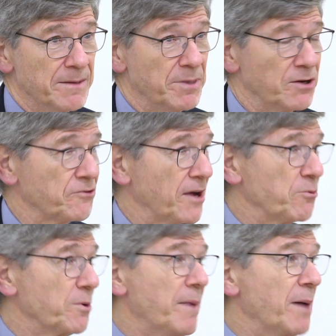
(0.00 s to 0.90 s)
Because I
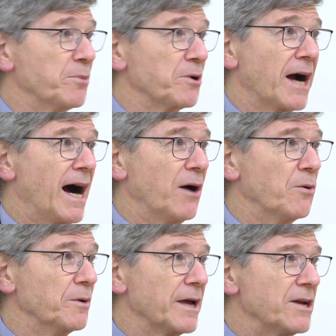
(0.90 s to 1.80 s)
remember
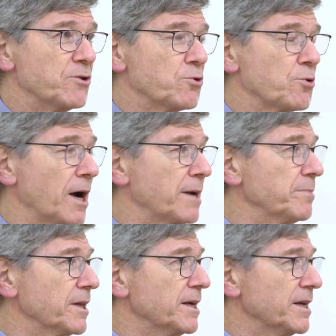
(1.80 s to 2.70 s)
how
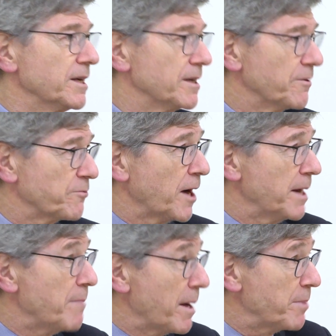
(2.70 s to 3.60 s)
incredibly
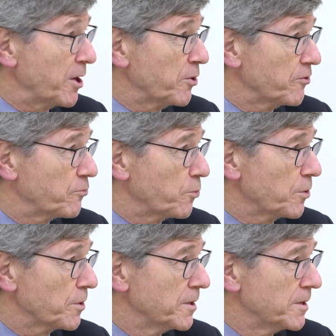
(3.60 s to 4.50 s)
afraid my parents
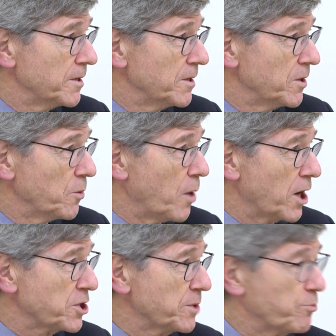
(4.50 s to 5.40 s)
were
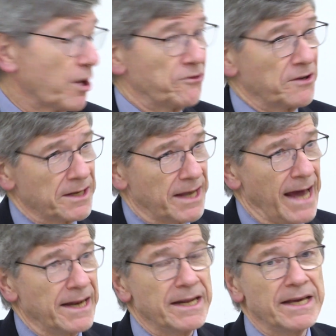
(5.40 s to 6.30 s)
watching President
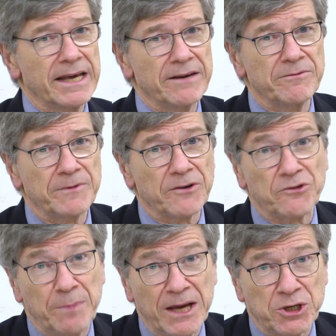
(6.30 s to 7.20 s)
Kennedy give a
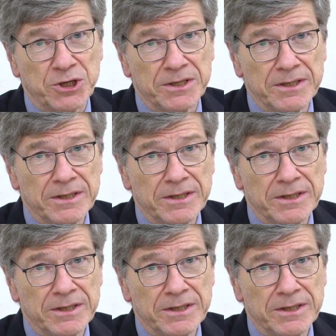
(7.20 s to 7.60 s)
speech